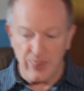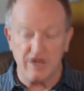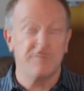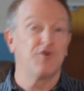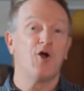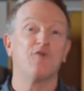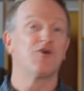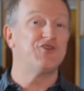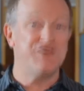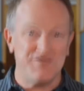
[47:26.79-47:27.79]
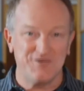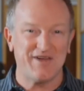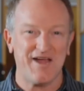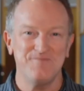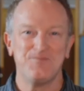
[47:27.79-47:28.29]
And if you're an overachiever
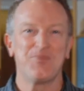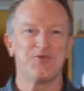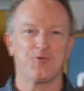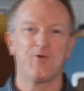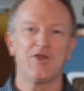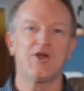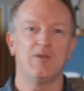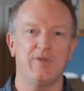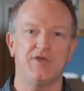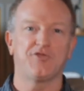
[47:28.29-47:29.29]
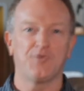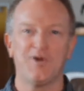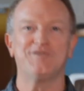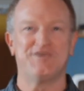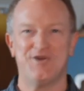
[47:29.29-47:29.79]
type, you're really going to be
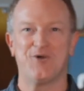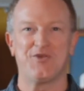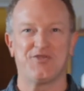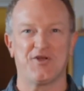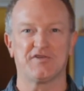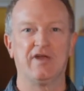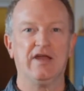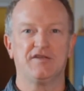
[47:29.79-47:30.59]
thrilled to know that there's